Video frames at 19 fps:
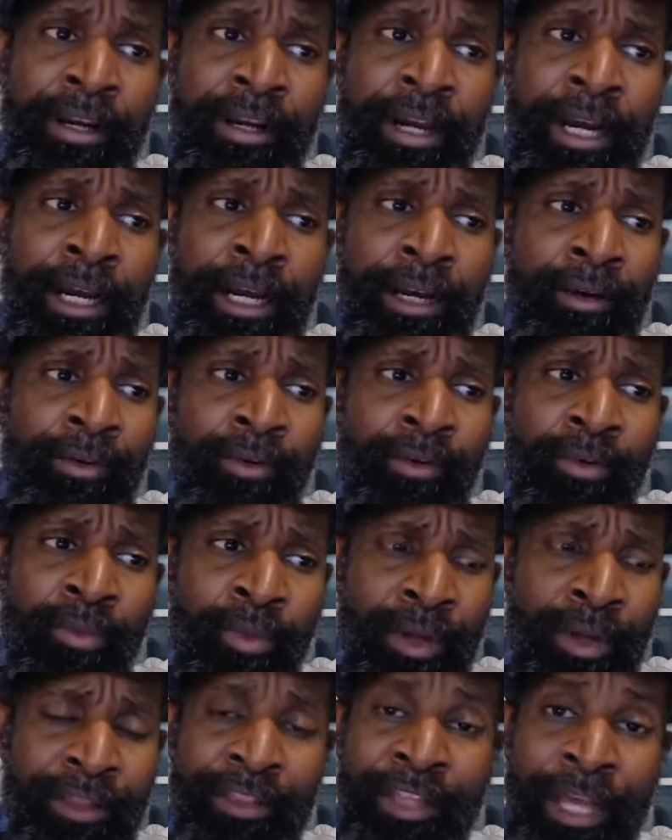
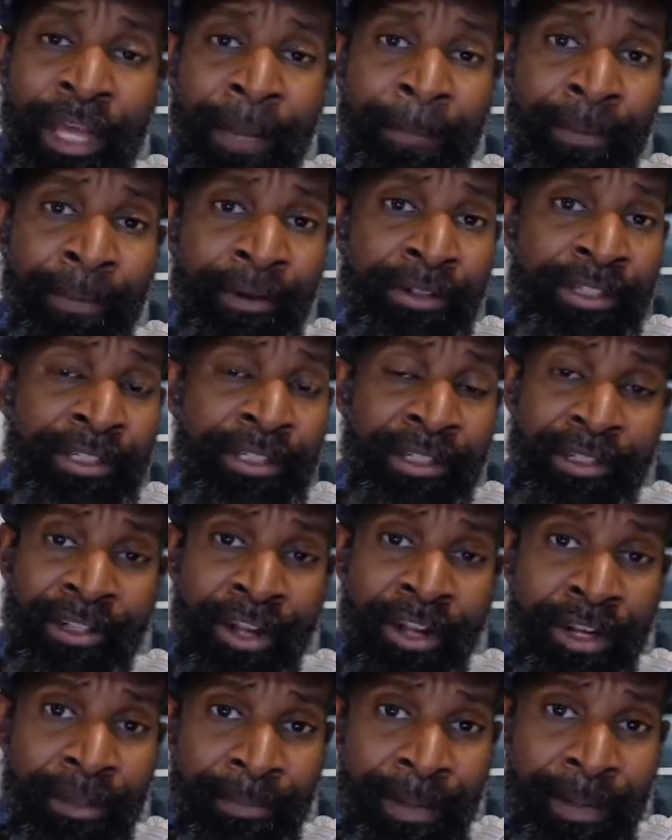what that person is
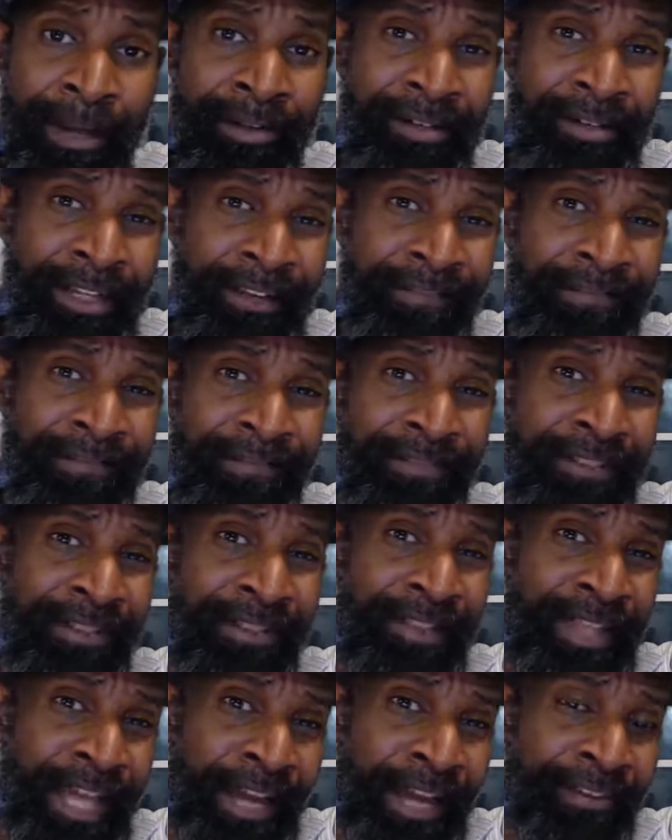all about. If
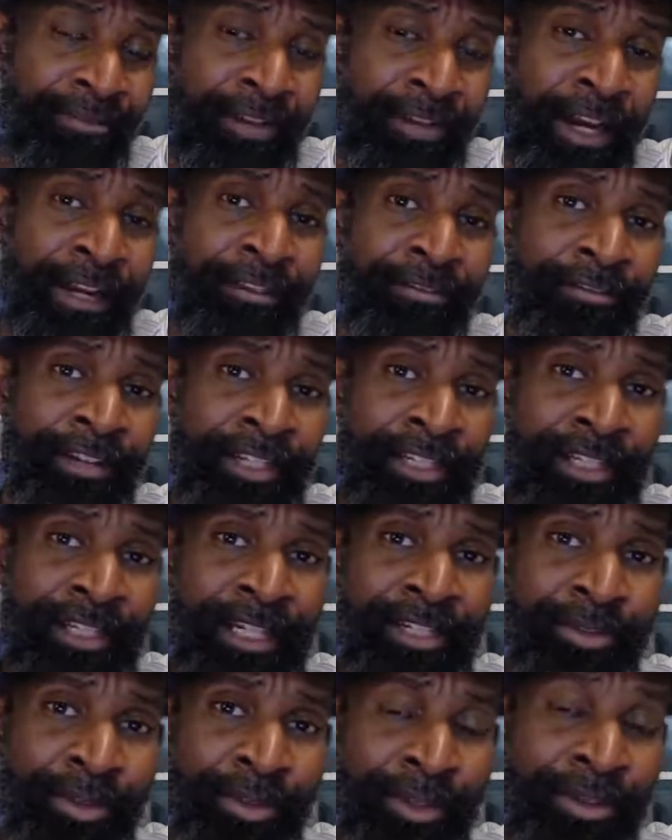that writer
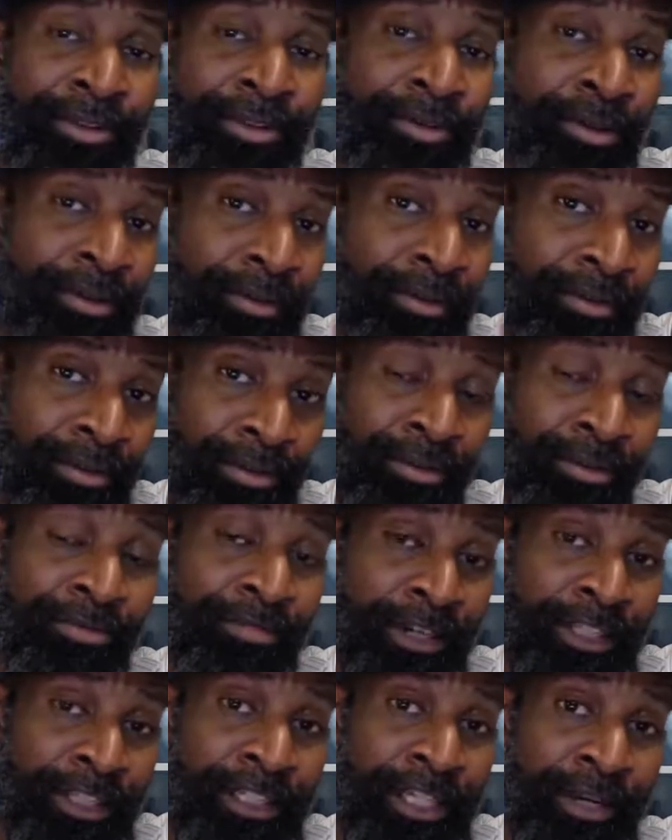resonates with you or you
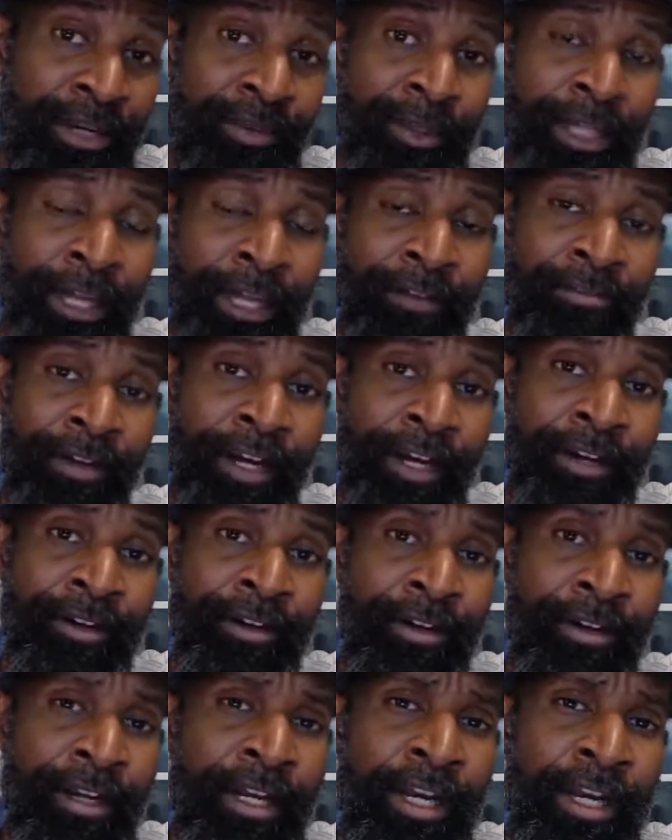resonate with that
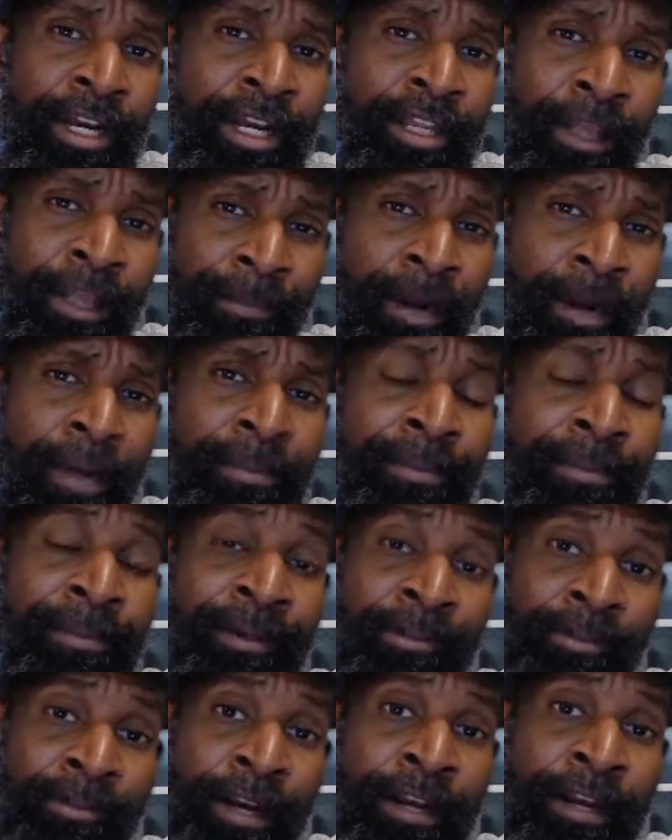writer, they
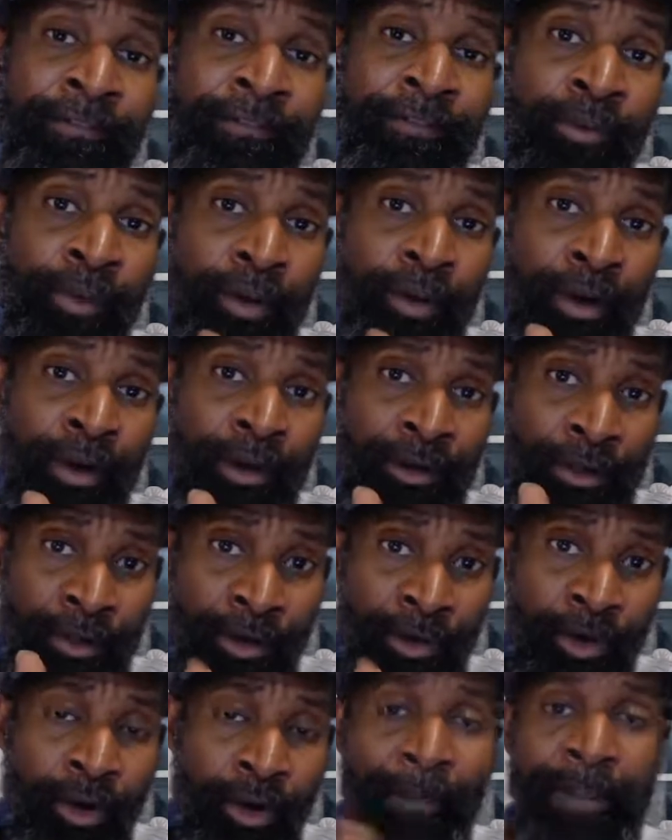probably write for
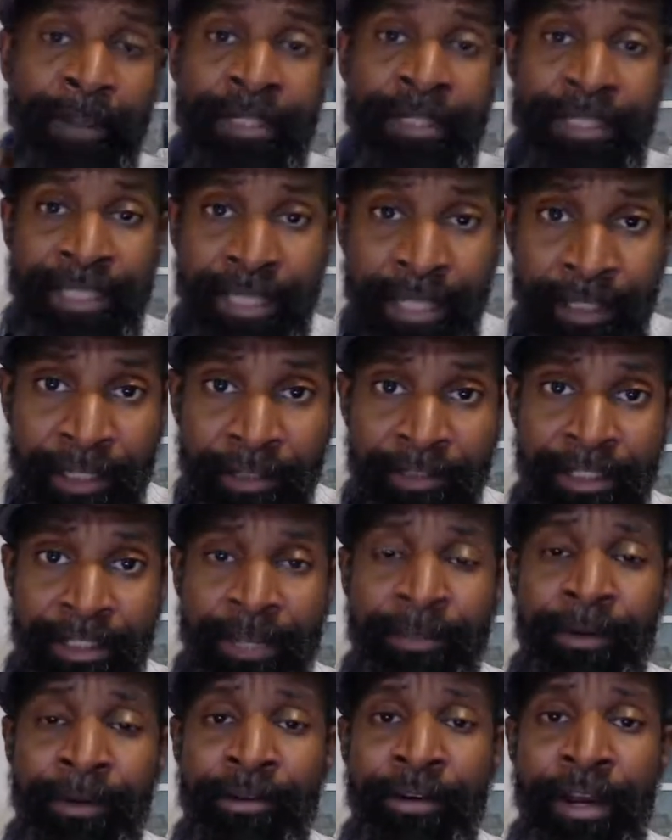your particular
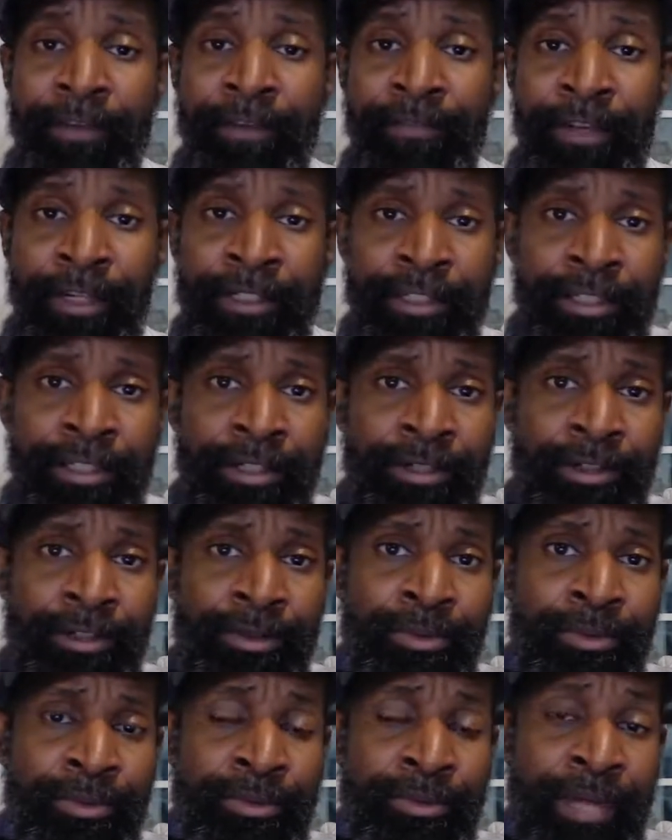demographic.
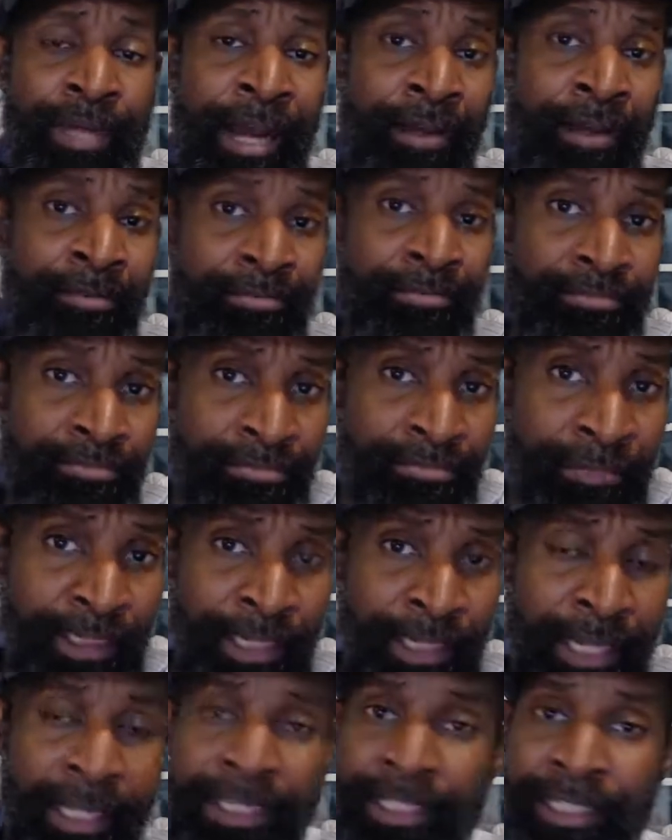So now,
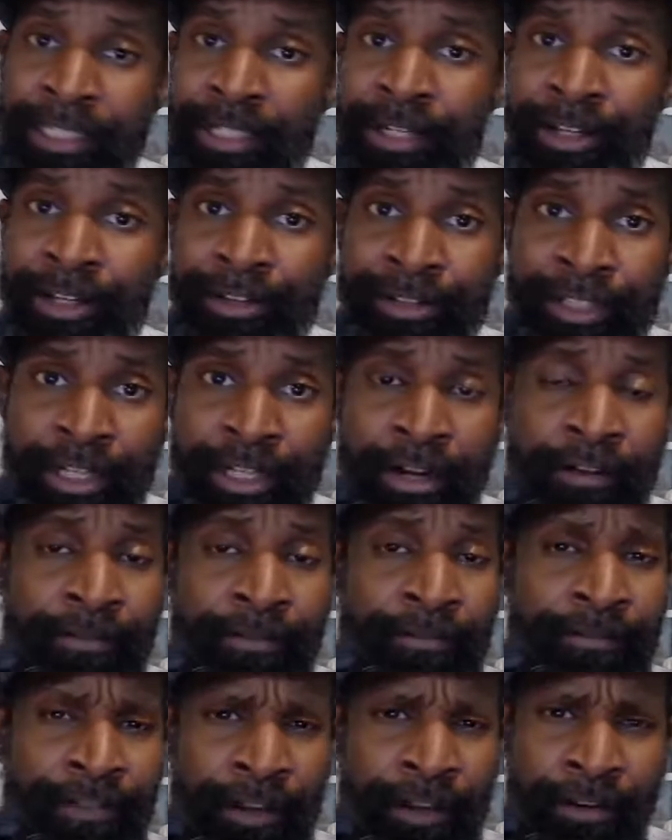again, study yourself,
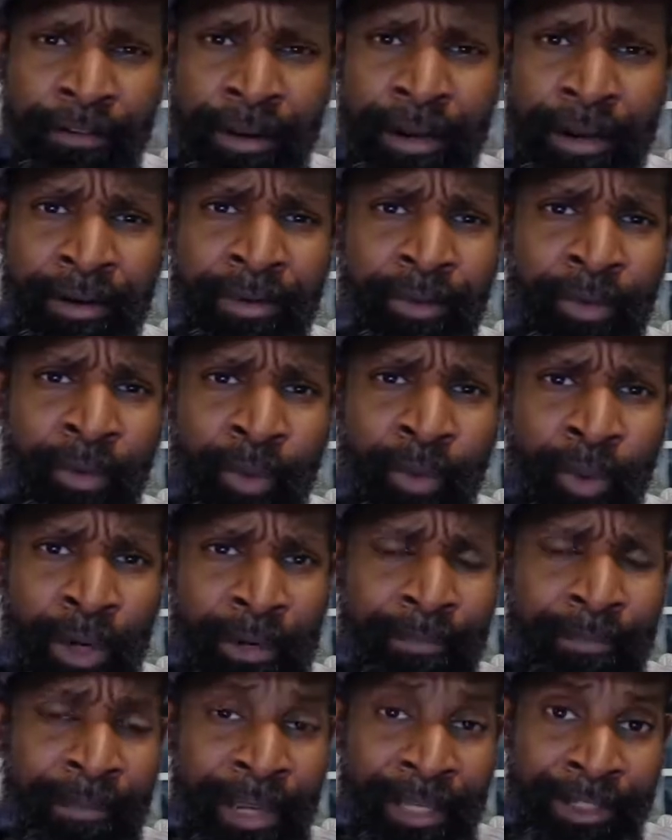figure out
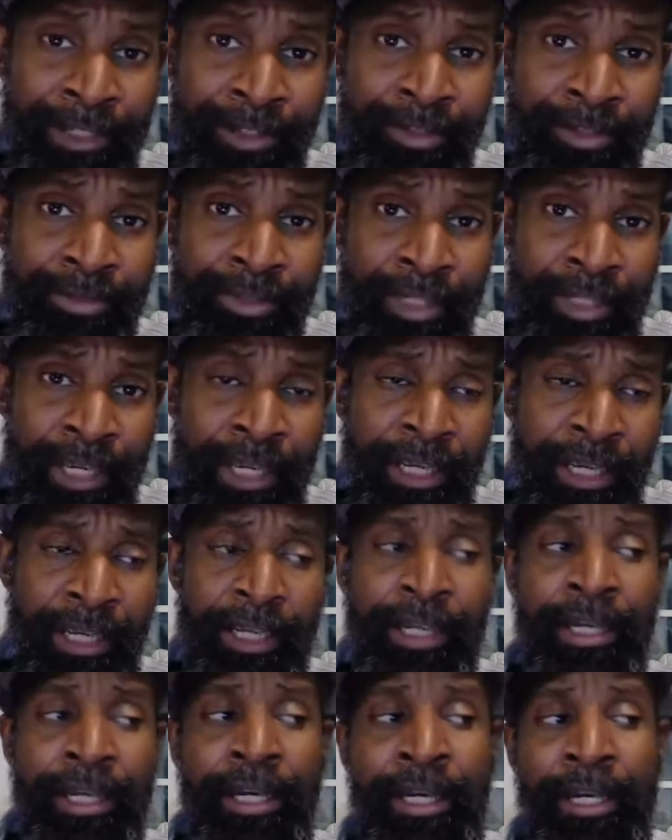what makes you tick
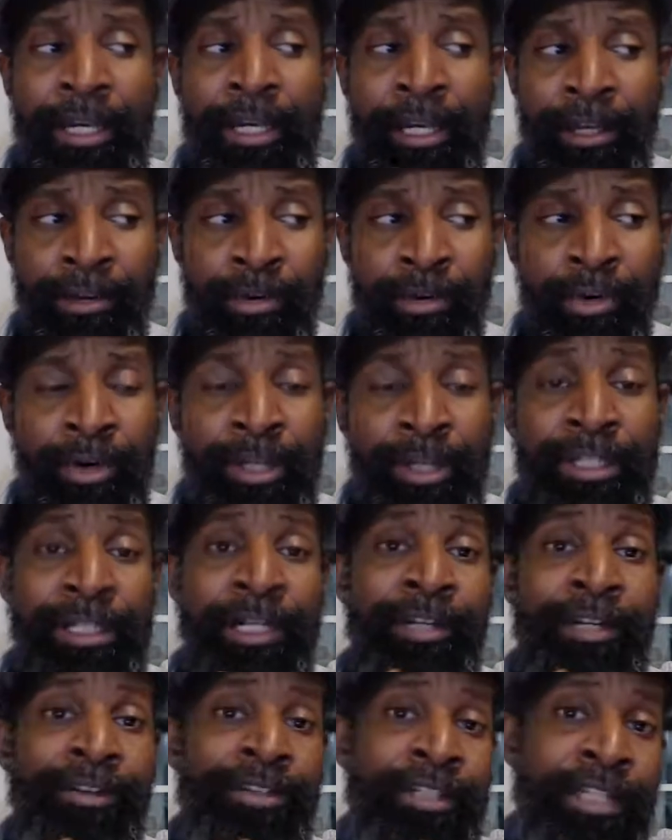in order to
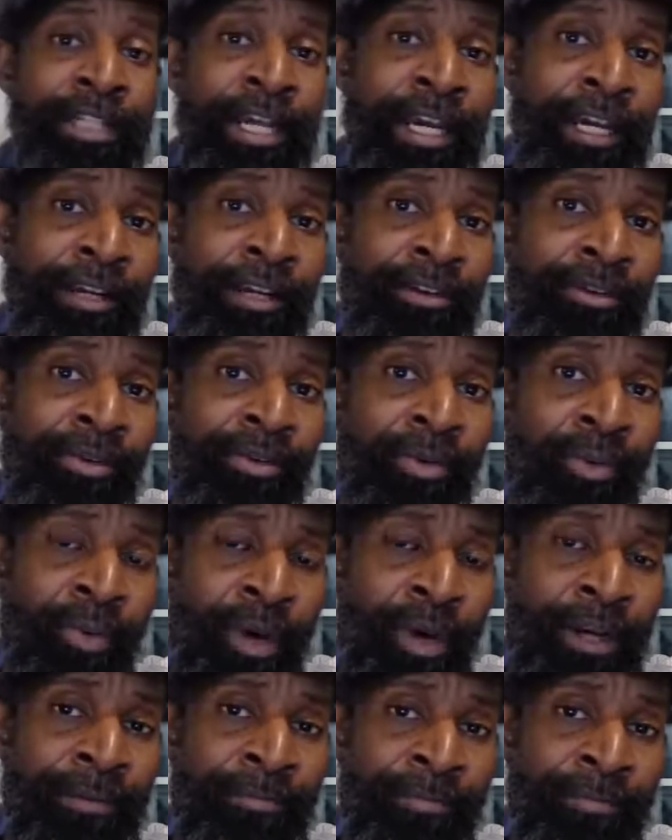understand
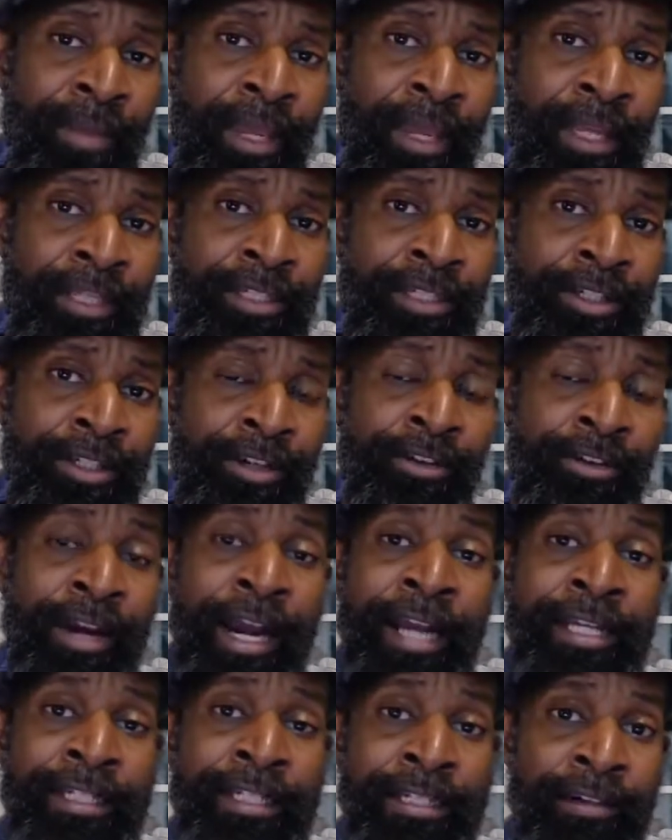what makes your
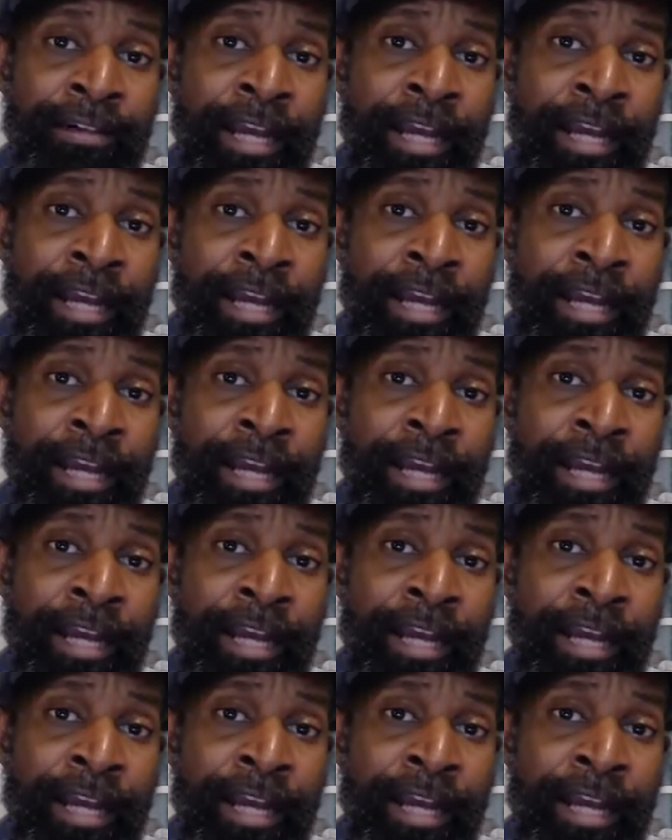ideal